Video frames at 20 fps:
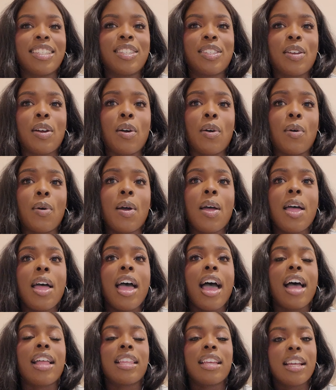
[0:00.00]
So
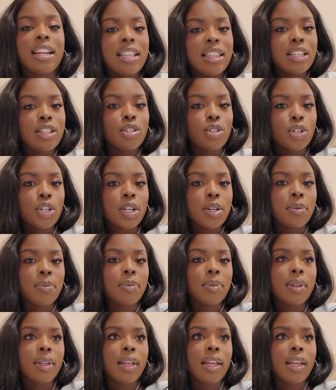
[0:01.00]
at the end of the trip,